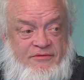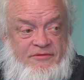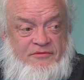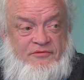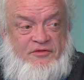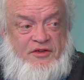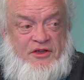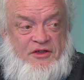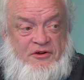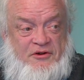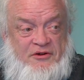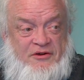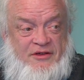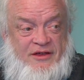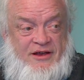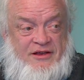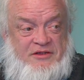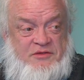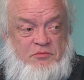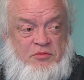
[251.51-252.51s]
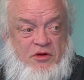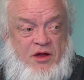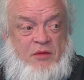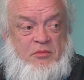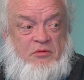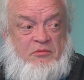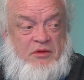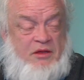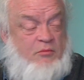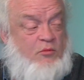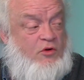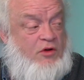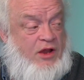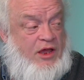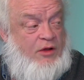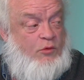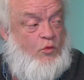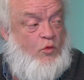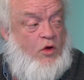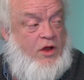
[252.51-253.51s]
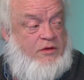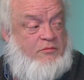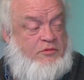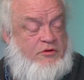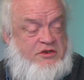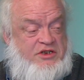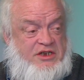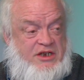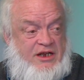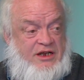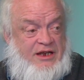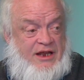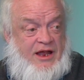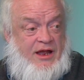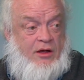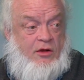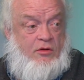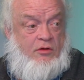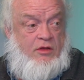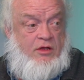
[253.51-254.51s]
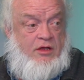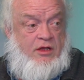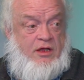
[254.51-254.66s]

figure, and it's probably more like 1% now.